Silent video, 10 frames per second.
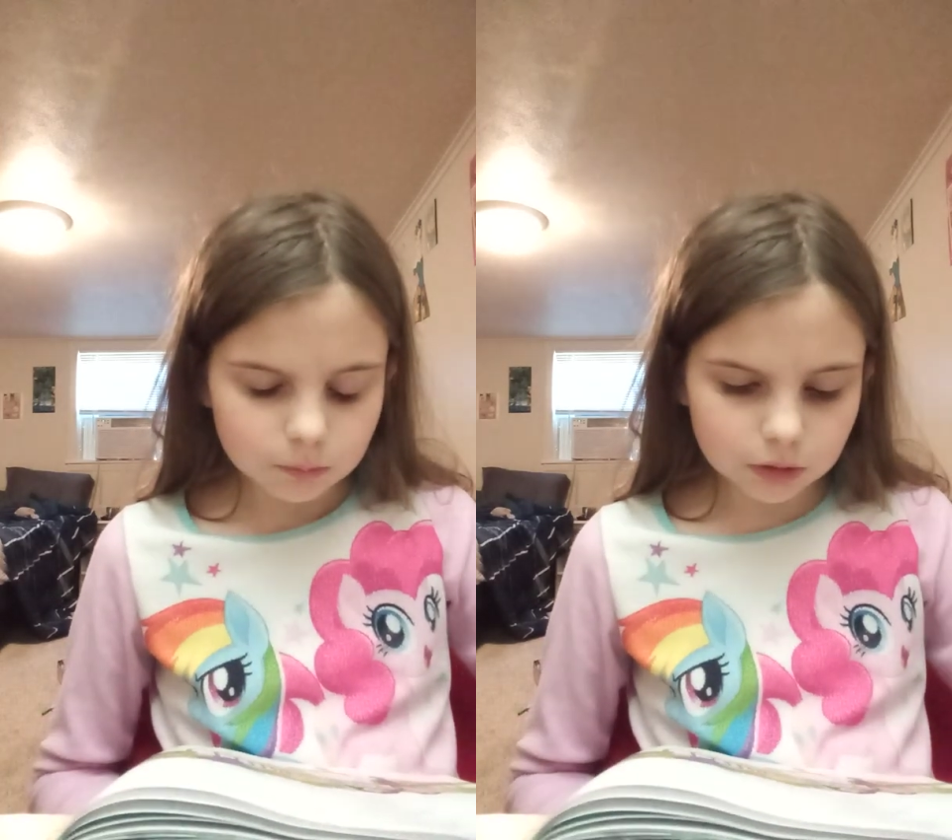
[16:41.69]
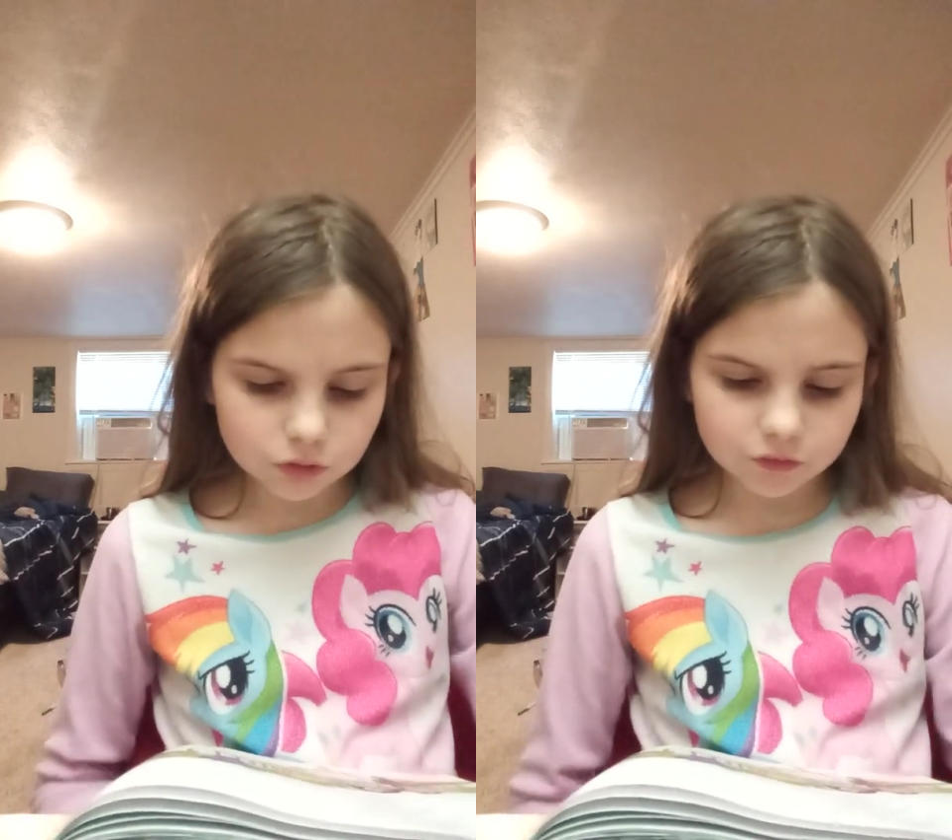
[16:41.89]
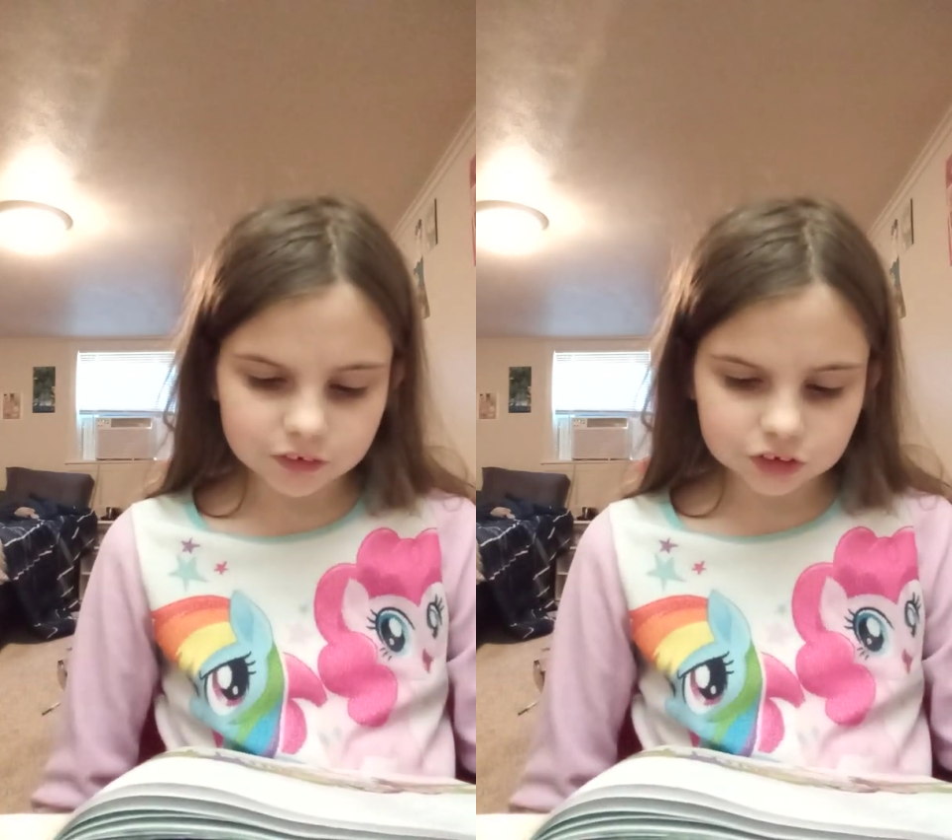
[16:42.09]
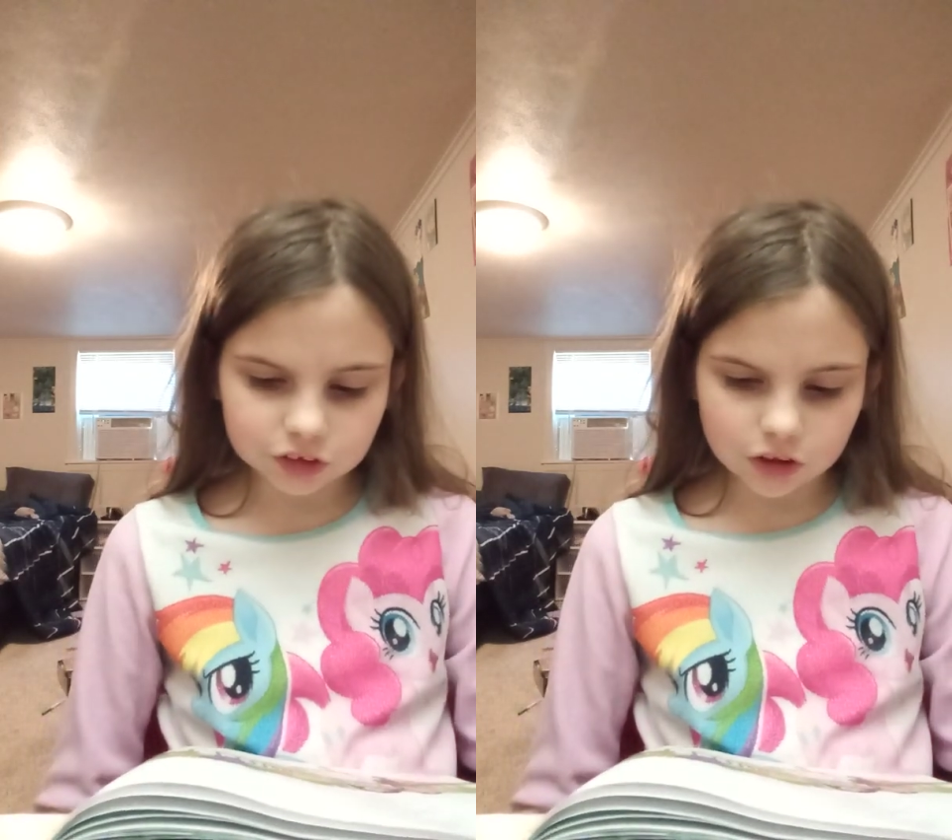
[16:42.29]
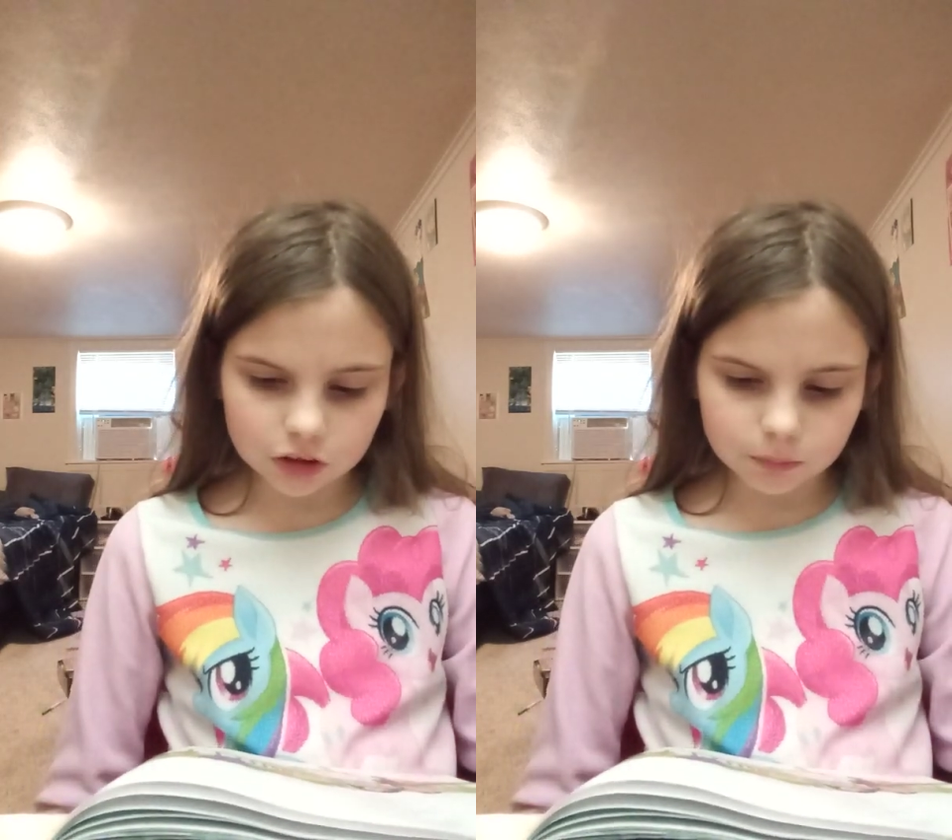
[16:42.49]
Miguel eventually
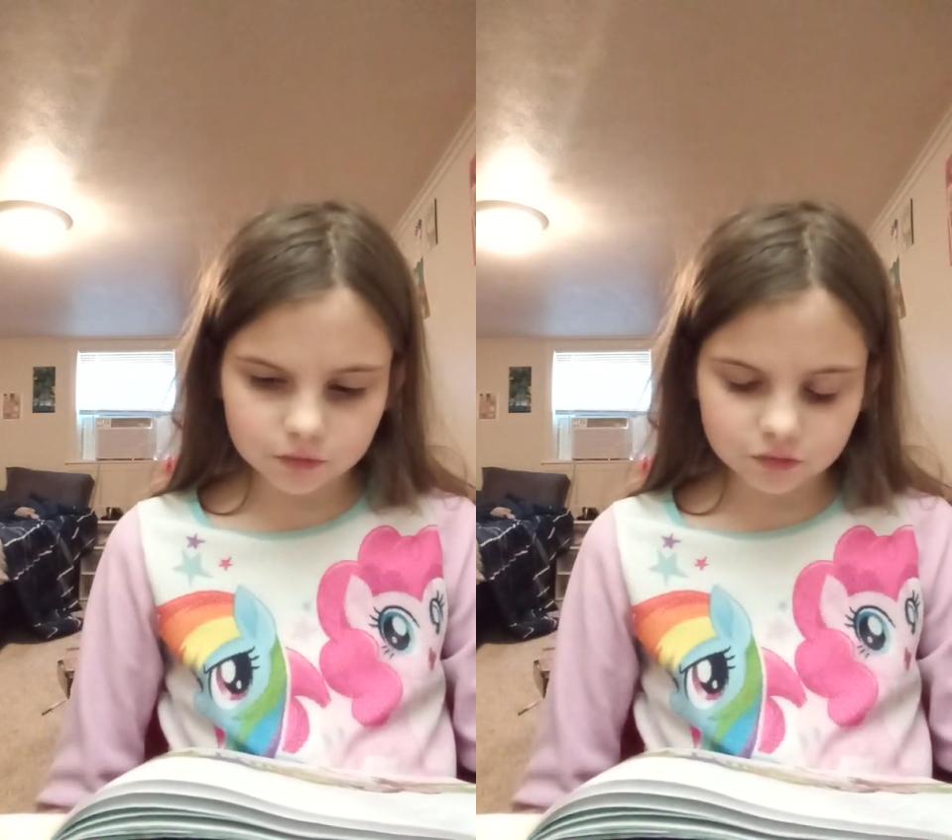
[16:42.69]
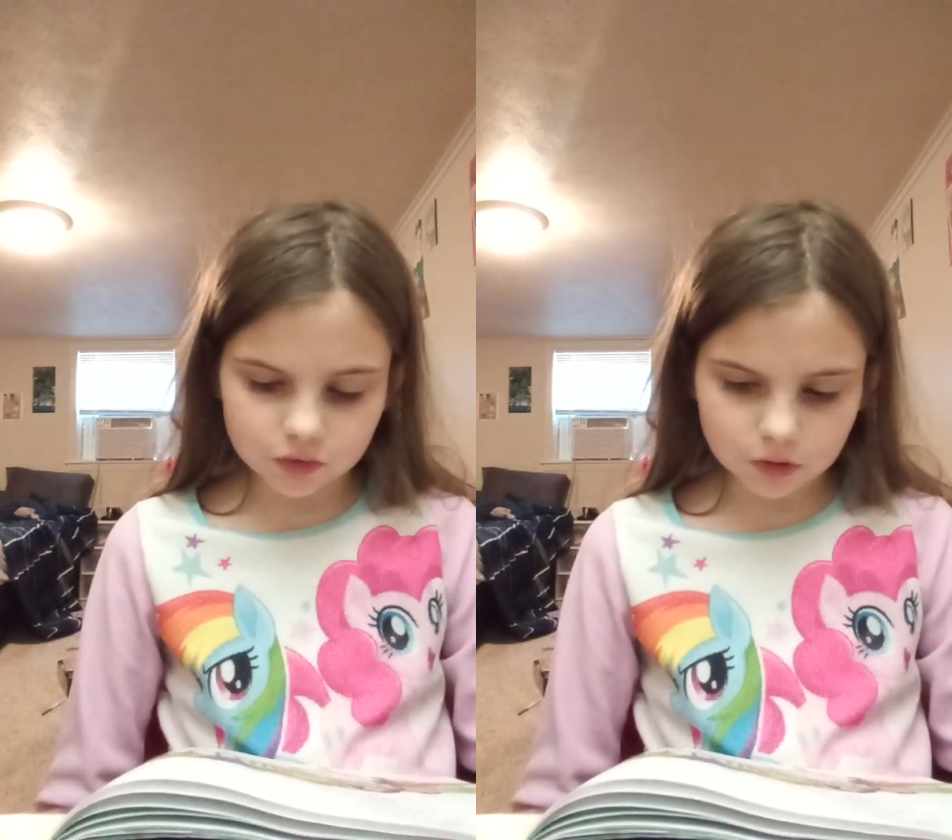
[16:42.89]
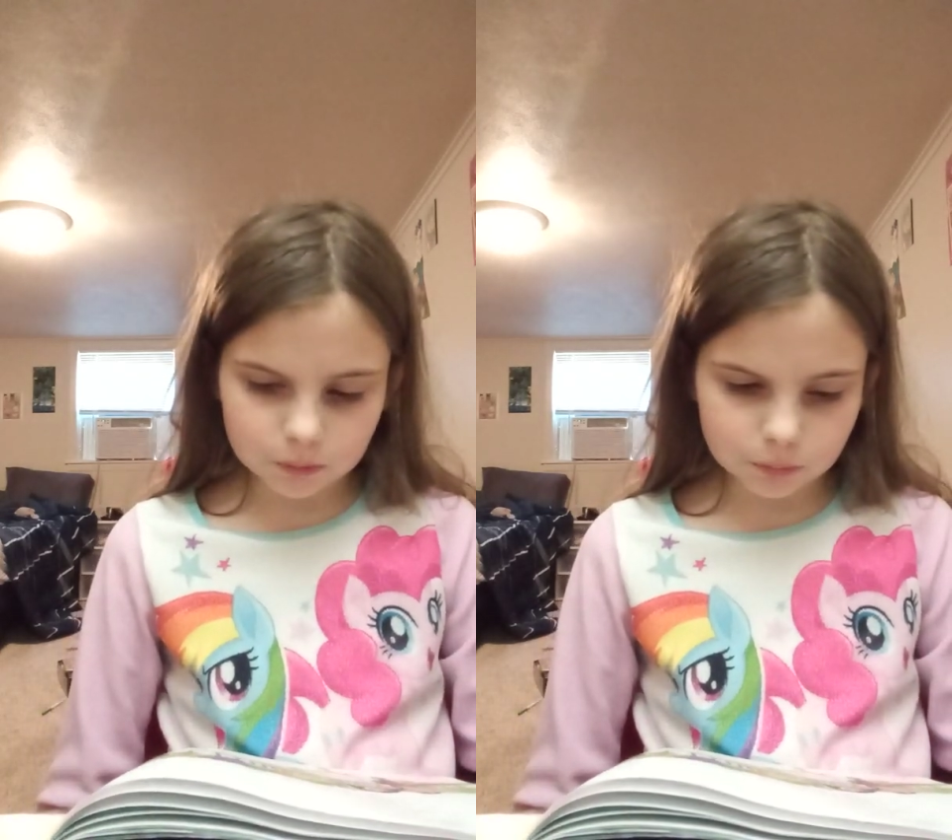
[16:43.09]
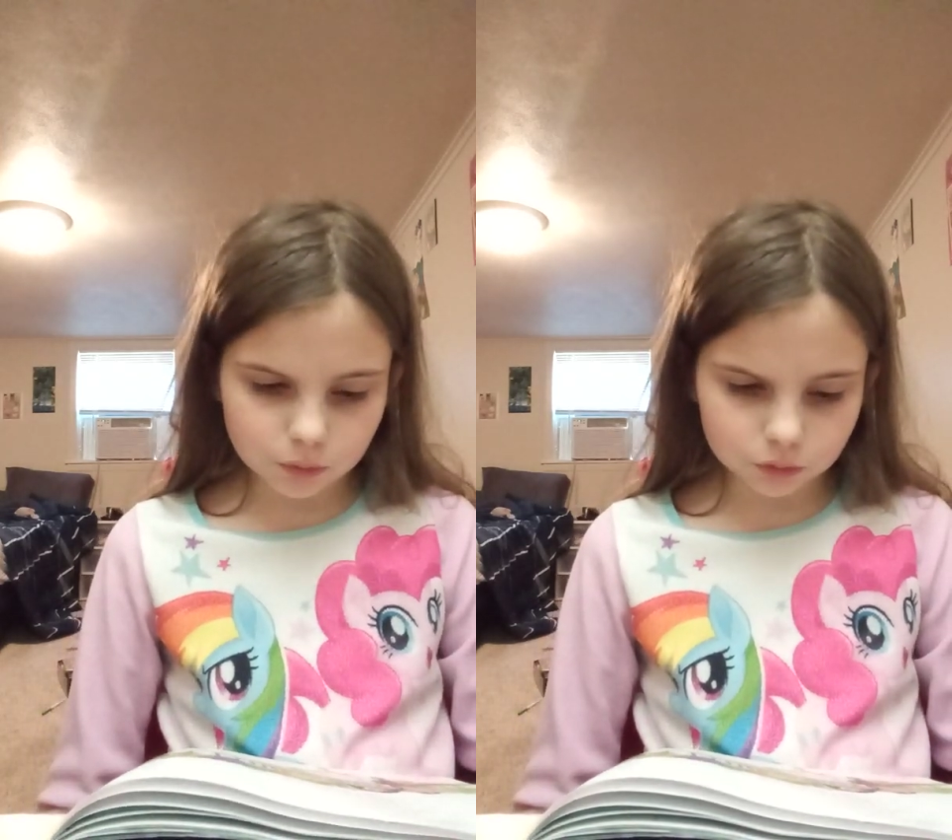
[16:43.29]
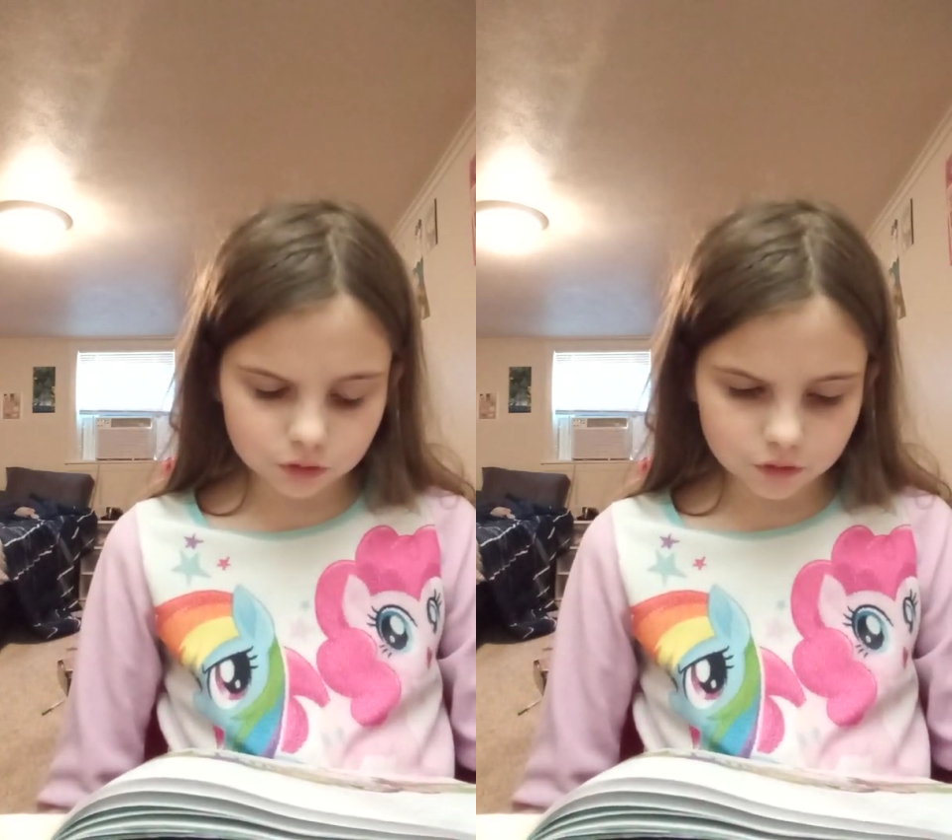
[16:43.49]
caught up with her arm and
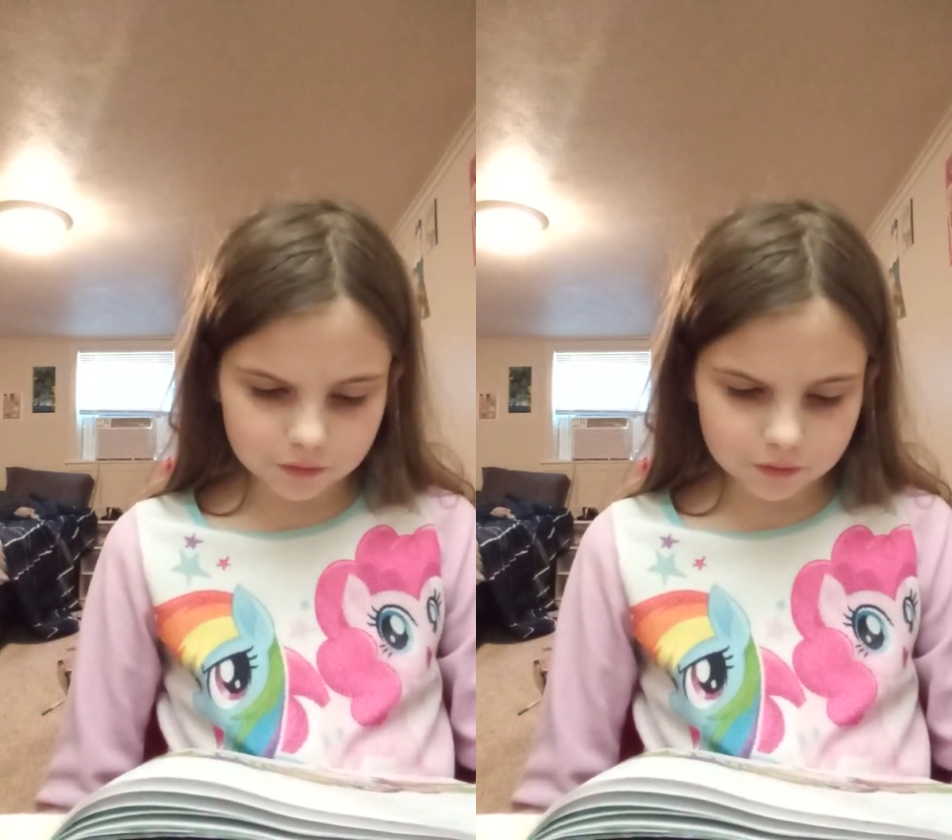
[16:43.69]
pulled her